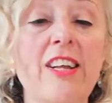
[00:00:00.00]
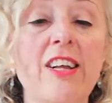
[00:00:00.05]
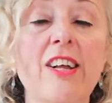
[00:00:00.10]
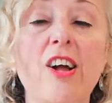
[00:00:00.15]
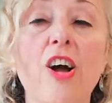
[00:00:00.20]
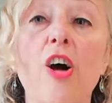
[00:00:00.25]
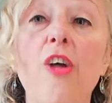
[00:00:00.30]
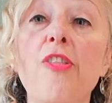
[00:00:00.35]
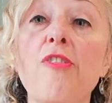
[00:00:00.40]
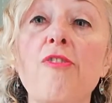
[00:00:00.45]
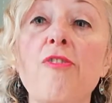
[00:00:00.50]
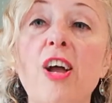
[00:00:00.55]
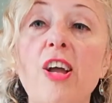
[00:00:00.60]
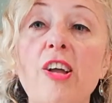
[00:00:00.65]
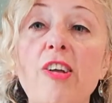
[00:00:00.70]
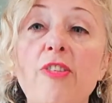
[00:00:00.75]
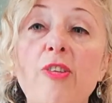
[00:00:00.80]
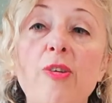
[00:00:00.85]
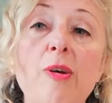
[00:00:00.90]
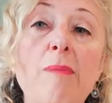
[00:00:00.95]
On the road
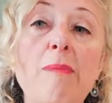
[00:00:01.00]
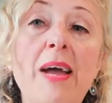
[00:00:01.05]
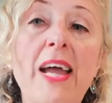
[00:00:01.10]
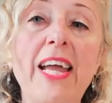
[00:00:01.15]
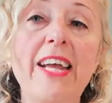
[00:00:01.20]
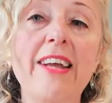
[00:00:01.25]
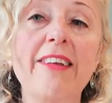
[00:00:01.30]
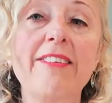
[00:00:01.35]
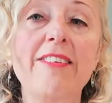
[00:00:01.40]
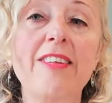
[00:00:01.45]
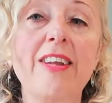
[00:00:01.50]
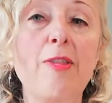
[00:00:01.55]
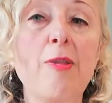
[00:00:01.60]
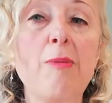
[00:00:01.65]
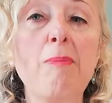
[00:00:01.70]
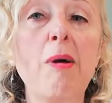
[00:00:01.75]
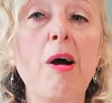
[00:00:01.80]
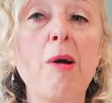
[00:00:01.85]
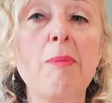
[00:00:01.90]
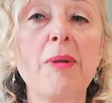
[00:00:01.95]
to Emmaus and at the
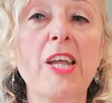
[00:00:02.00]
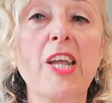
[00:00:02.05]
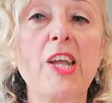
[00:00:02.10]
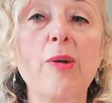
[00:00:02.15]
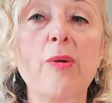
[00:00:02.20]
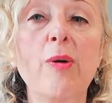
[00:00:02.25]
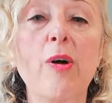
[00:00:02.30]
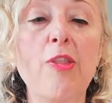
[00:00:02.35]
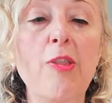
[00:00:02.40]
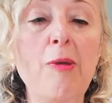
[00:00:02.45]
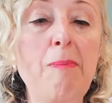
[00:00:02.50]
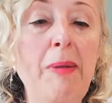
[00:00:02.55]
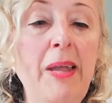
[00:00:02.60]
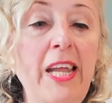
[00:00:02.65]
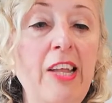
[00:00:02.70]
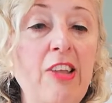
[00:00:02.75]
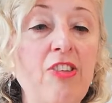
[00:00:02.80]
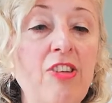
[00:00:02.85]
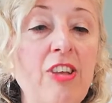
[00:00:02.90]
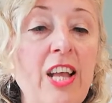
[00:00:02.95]
barbecue on the
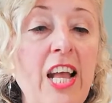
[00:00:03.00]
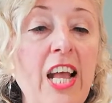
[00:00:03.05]
beach,